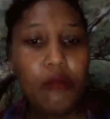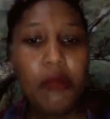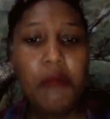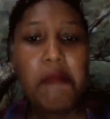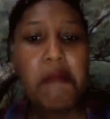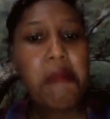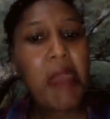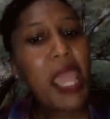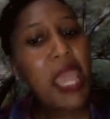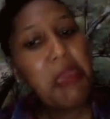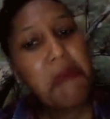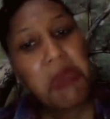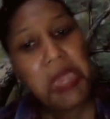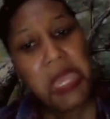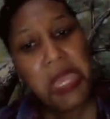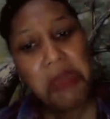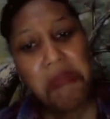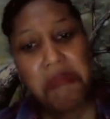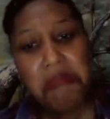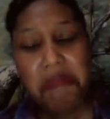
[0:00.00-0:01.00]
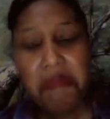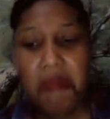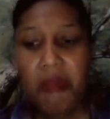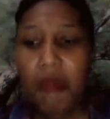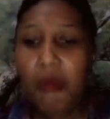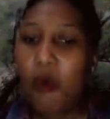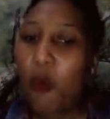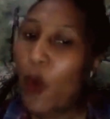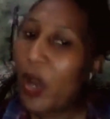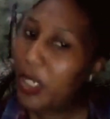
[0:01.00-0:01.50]
Maybe
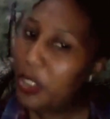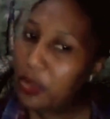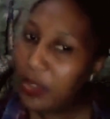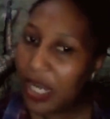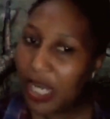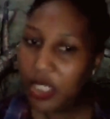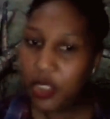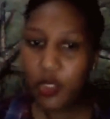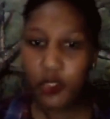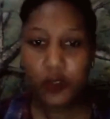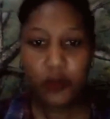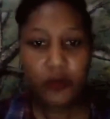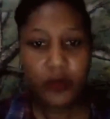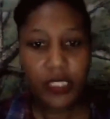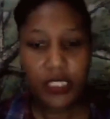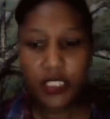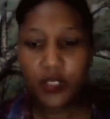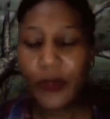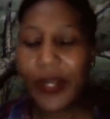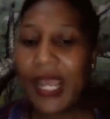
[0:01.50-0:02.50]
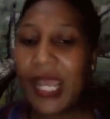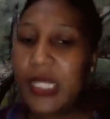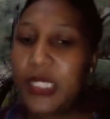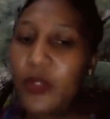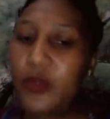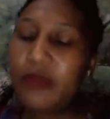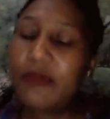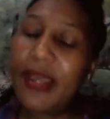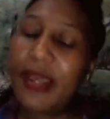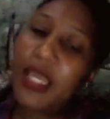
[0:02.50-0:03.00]
what you can do, this is what I did with
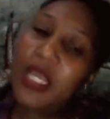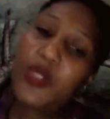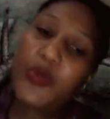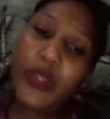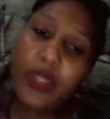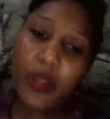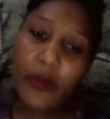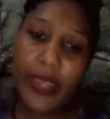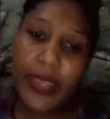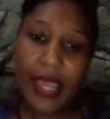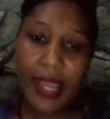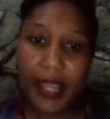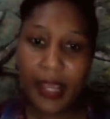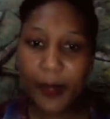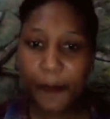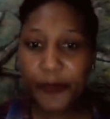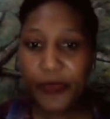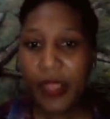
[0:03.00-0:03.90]
my kids when they were younger.